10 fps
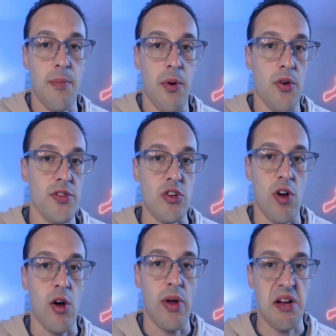end up only
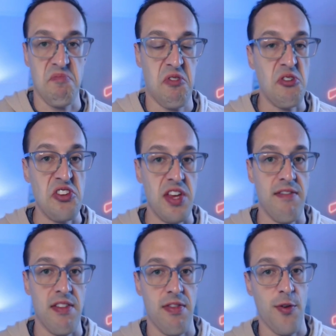growing
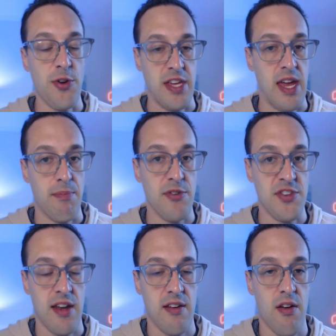37,
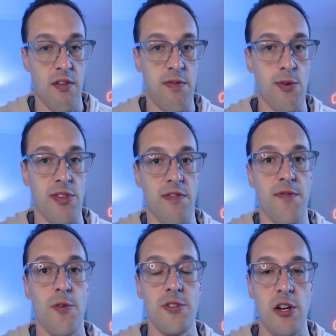38% for the
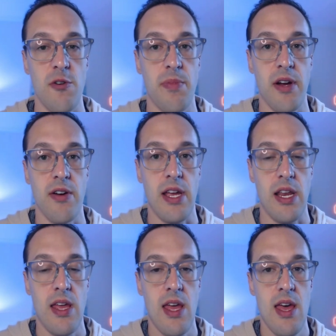full year
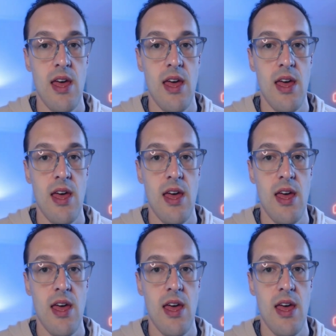period,